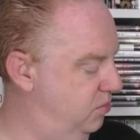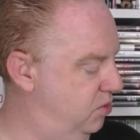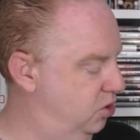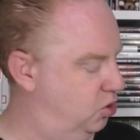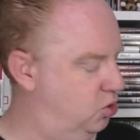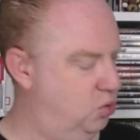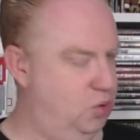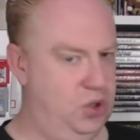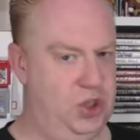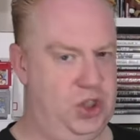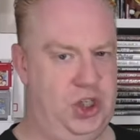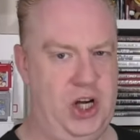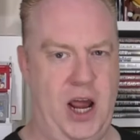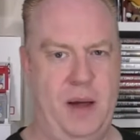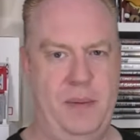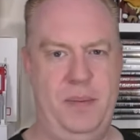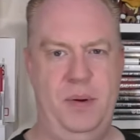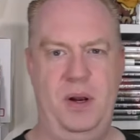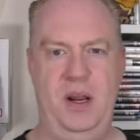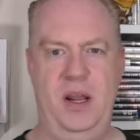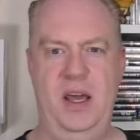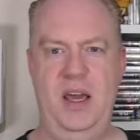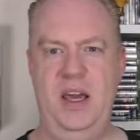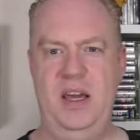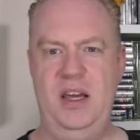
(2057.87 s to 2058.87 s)
sort of
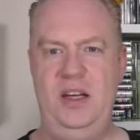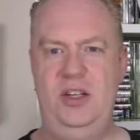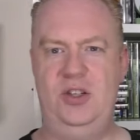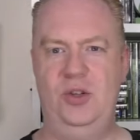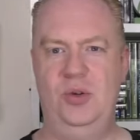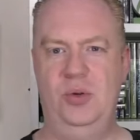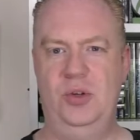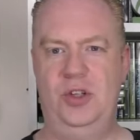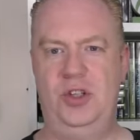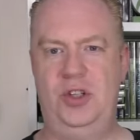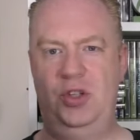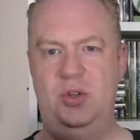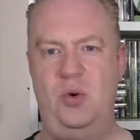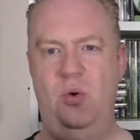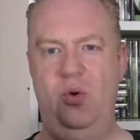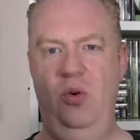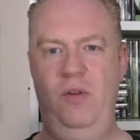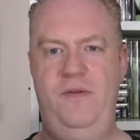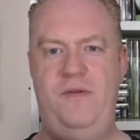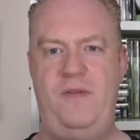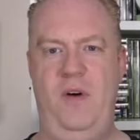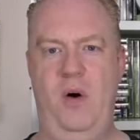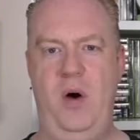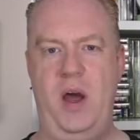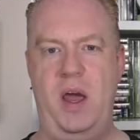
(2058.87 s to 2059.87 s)
Japanese sort of
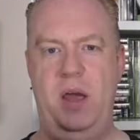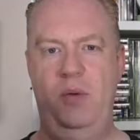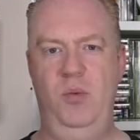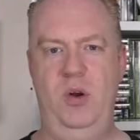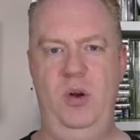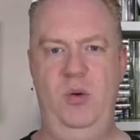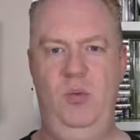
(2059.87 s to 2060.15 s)
sword fighting